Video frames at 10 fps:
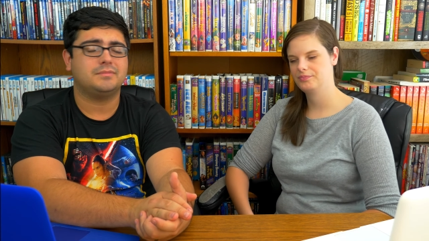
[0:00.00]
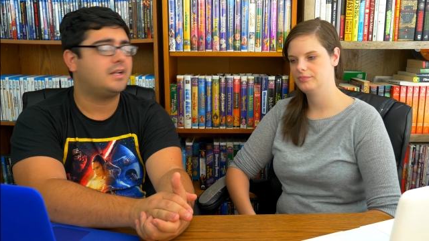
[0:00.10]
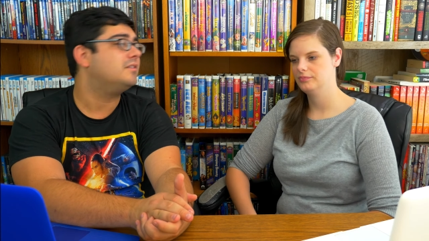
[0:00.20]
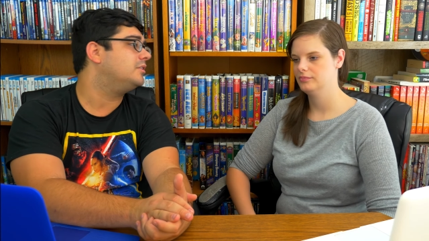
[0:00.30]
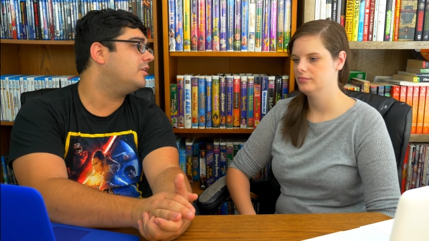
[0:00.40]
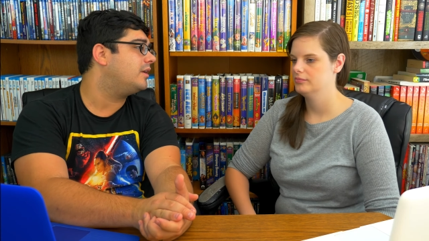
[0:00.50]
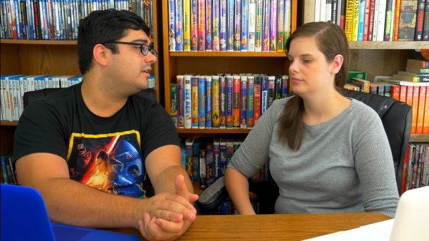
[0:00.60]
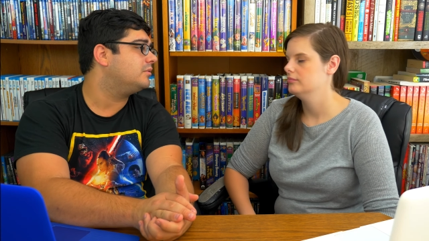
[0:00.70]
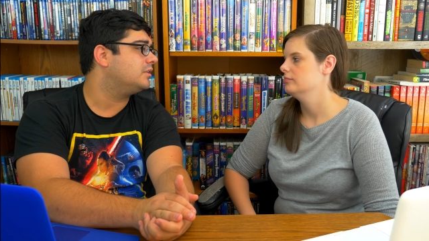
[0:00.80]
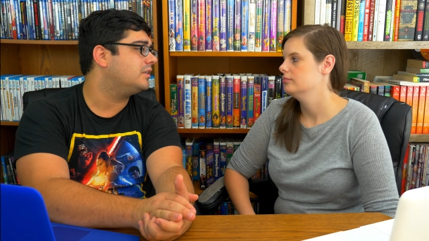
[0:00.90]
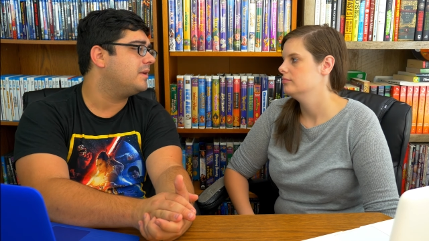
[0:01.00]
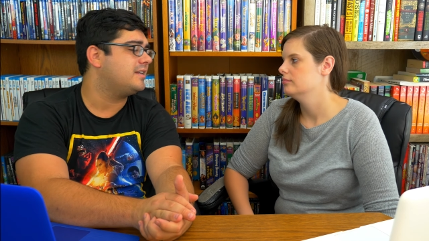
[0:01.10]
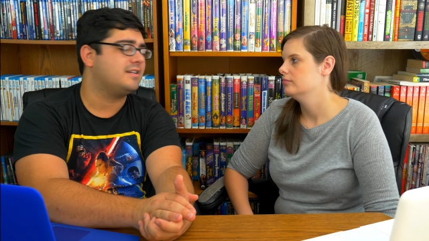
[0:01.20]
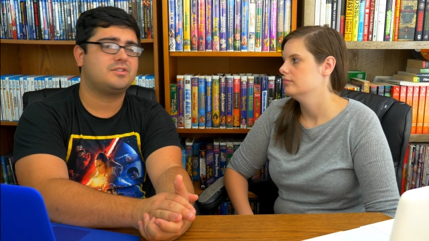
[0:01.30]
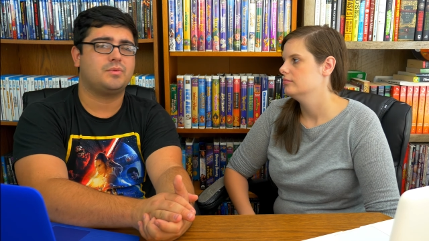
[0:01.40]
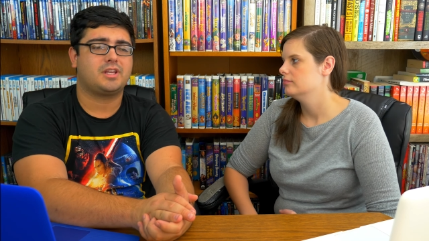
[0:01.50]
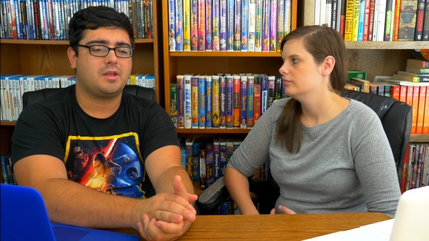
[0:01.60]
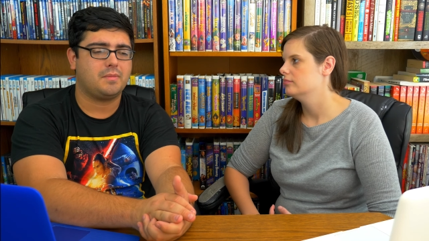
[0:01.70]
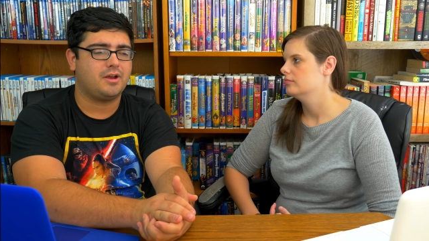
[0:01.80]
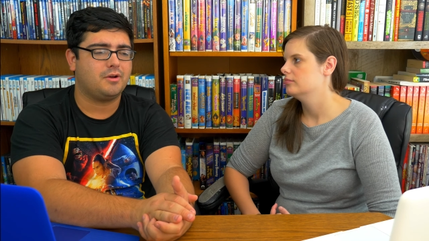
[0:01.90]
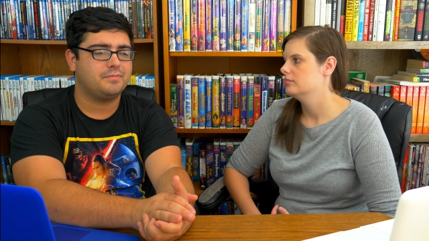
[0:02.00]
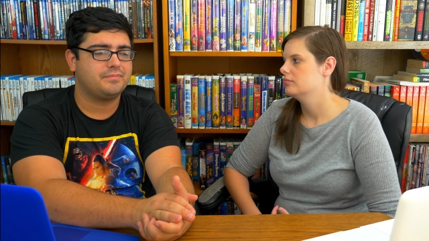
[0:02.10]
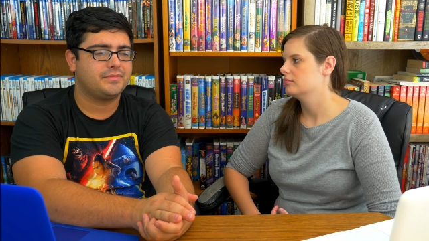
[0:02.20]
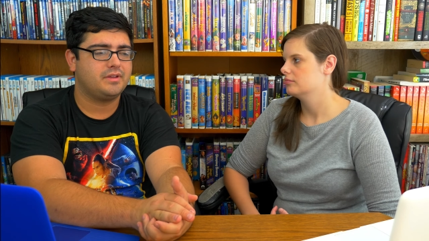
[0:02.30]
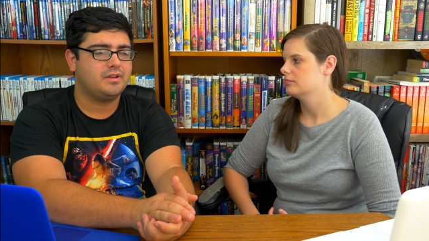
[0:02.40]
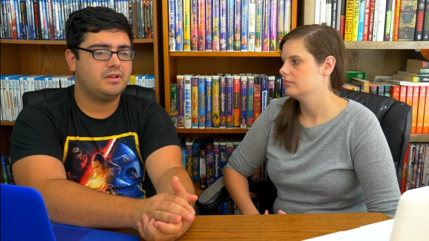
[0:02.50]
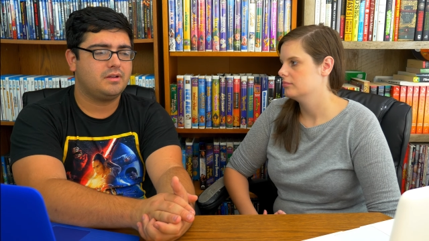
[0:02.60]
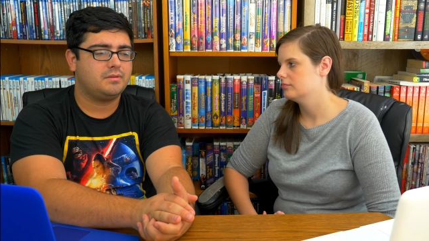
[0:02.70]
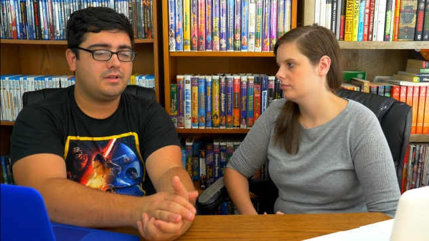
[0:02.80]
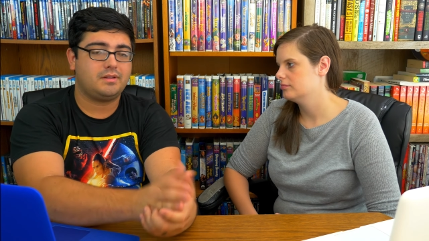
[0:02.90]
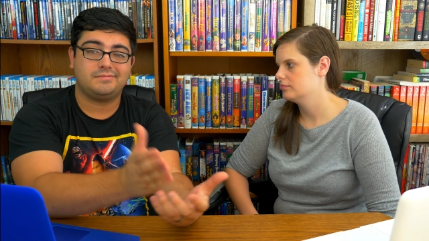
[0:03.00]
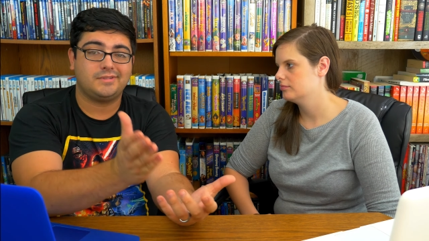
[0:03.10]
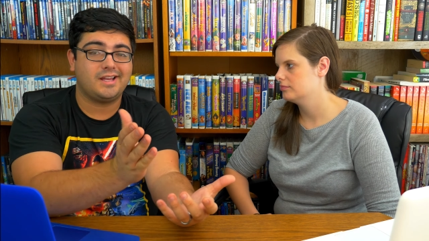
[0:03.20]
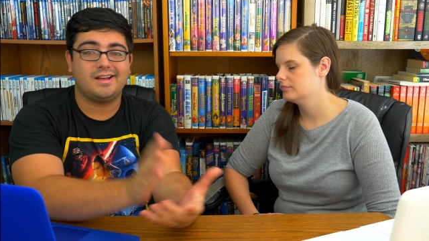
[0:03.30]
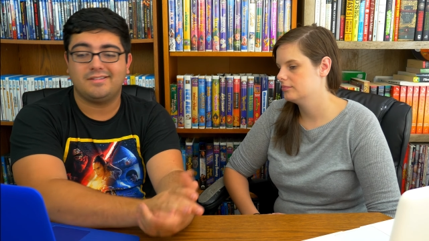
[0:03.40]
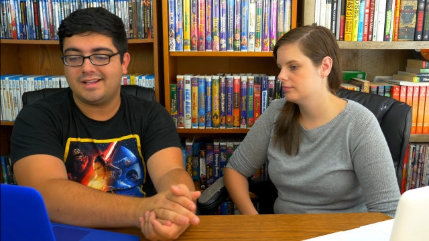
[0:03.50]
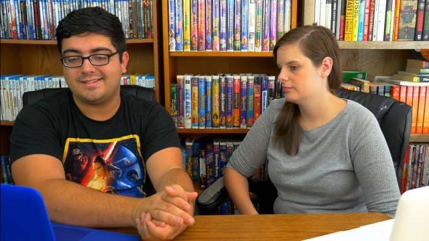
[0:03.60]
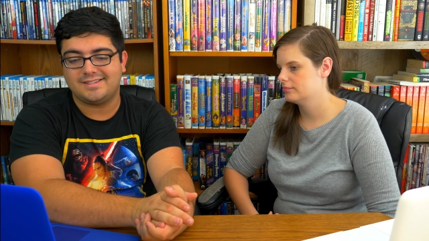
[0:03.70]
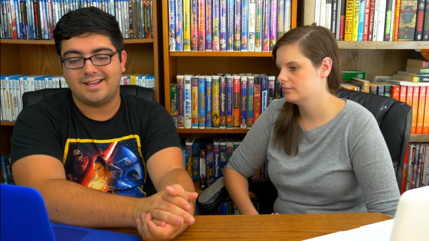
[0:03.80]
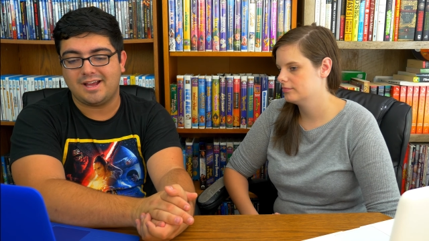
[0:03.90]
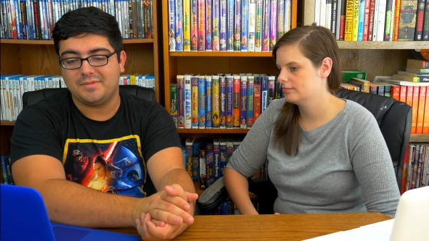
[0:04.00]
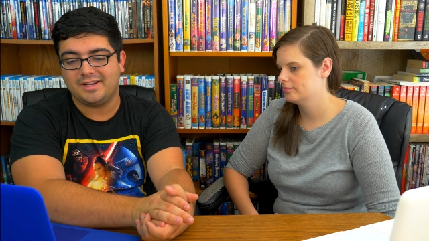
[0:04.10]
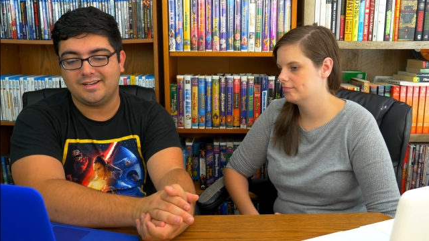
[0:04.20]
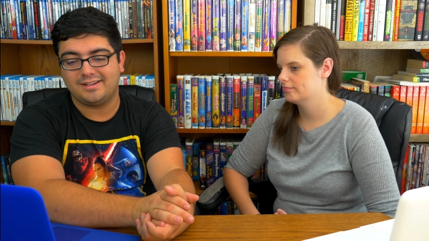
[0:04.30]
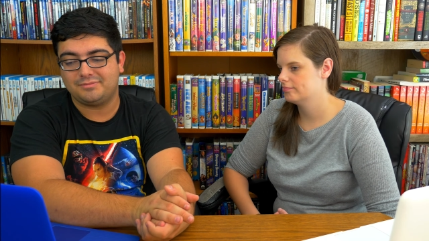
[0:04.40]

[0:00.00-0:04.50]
Speaker 1: I, I don't know. I didn't really pay attention when it came out. But yeah, that's it. I mean.